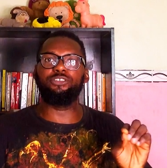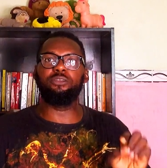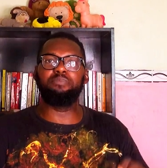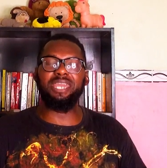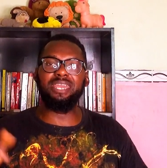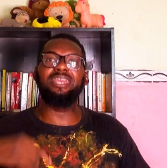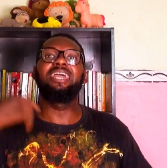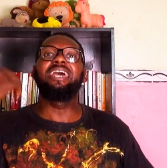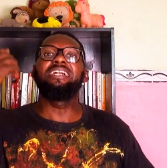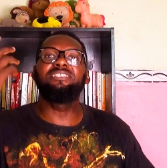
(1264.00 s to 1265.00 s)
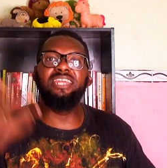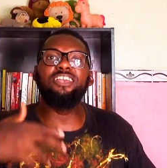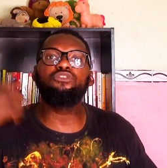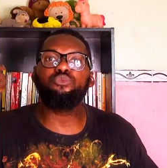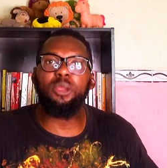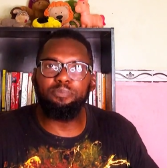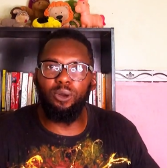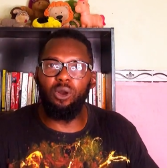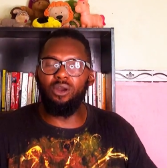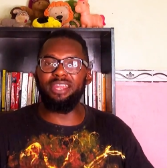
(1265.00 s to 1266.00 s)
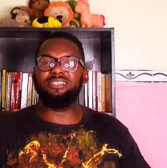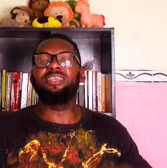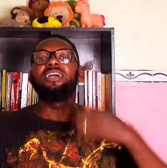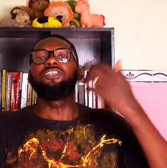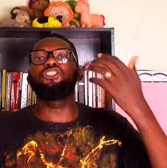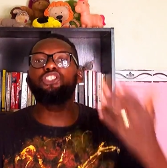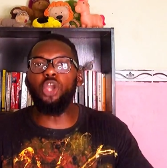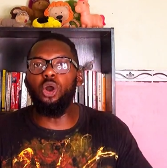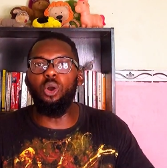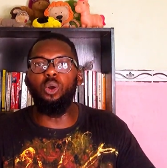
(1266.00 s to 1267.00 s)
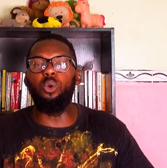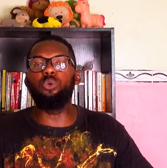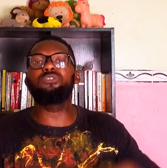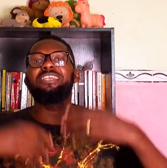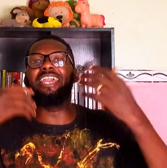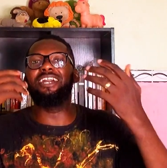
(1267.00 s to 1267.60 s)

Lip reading: should be, this report shows